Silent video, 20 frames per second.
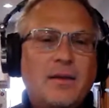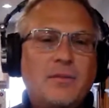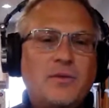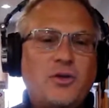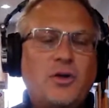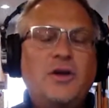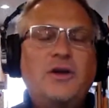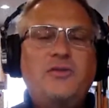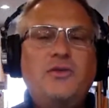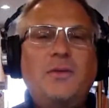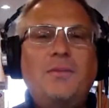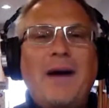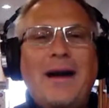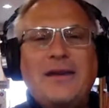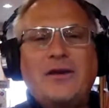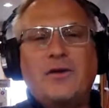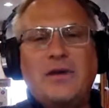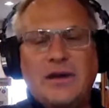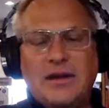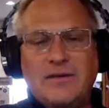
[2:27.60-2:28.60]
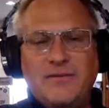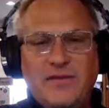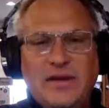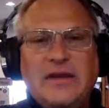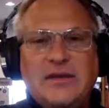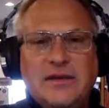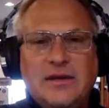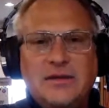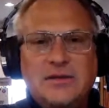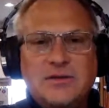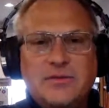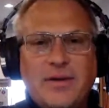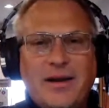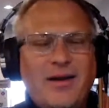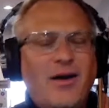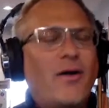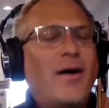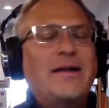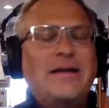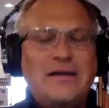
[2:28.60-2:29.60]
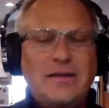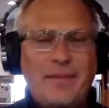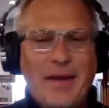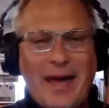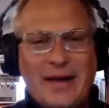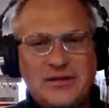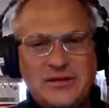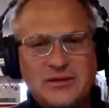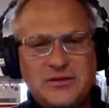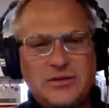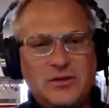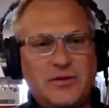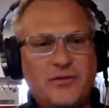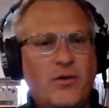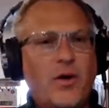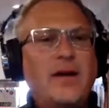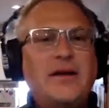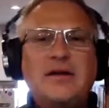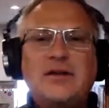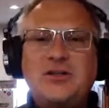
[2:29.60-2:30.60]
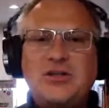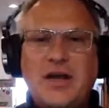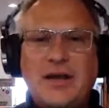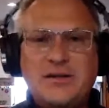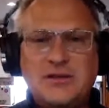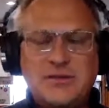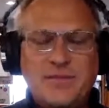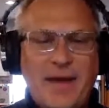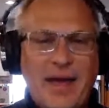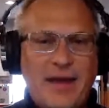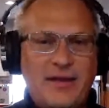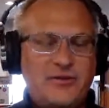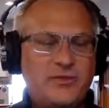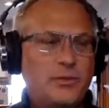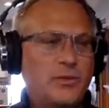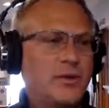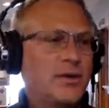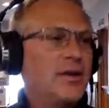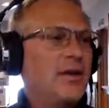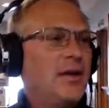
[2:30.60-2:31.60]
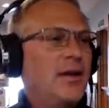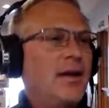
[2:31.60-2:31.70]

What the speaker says: turn into a minor inconvenience, right? Oh, I need to patch the server. I need to change this password.